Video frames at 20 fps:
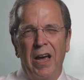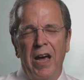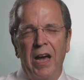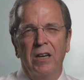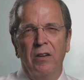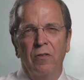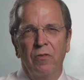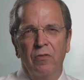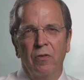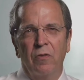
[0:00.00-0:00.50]

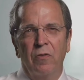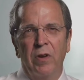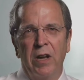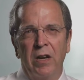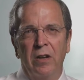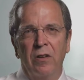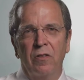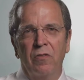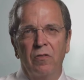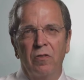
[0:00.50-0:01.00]
active
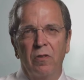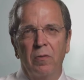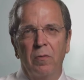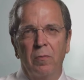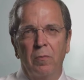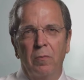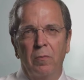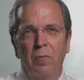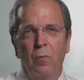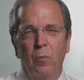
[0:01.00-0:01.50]
surveillance
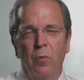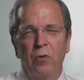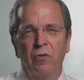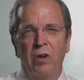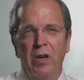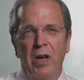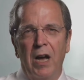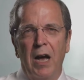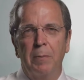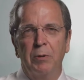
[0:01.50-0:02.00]
was
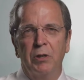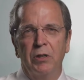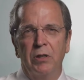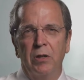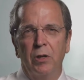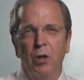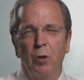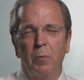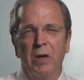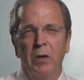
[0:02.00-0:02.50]
an option
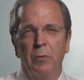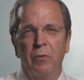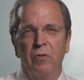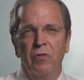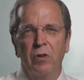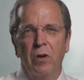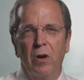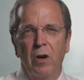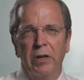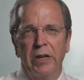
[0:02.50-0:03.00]
that nobody was
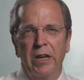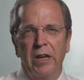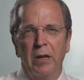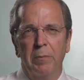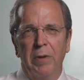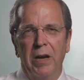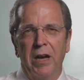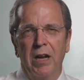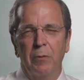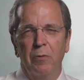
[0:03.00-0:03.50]
talking
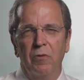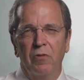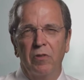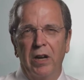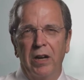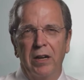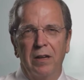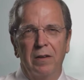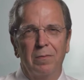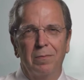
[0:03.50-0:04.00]
about. It was
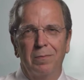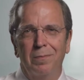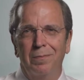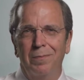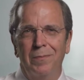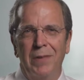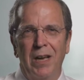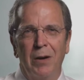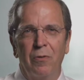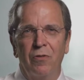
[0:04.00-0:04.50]
like,
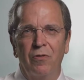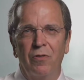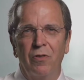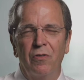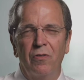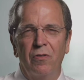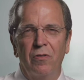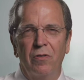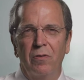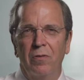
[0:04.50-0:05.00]
that was
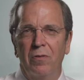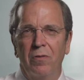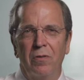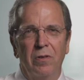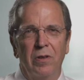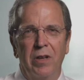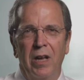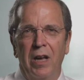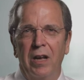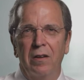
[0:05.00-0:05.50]
just
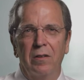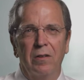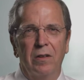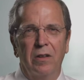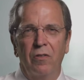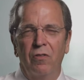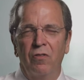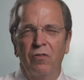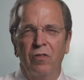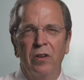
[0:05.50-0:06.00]
not
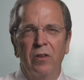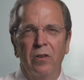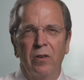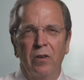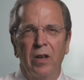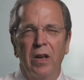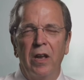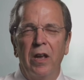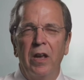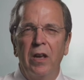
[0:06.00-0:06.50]

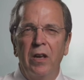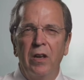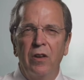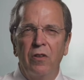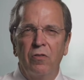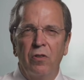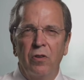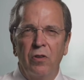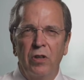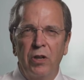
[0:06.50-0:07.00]
considered.
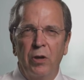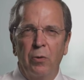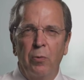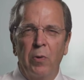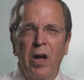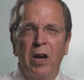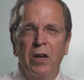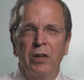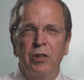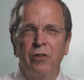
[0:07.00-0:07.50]
So the
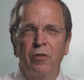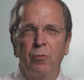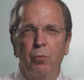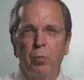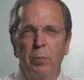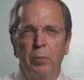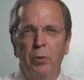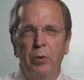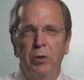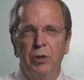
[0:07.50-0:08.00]
urologists
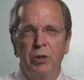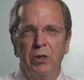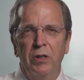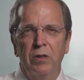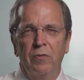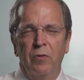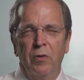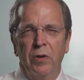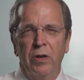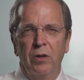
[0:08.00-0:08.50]
were
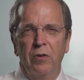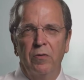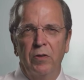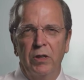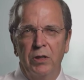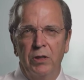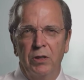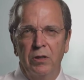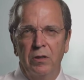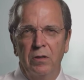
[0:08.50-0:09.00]
pushing for
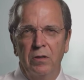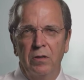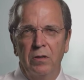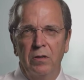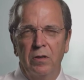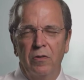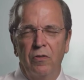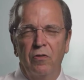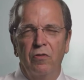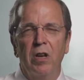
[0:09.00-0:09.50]
intervention,
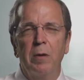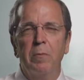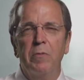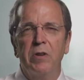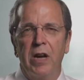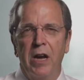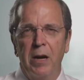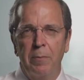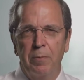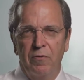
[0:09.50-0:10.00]
some
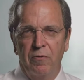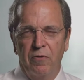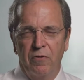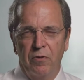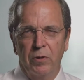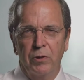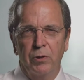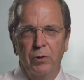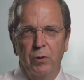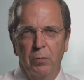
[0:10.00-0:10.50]
type of
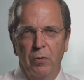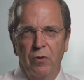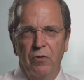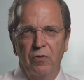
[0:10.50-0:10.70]
surgical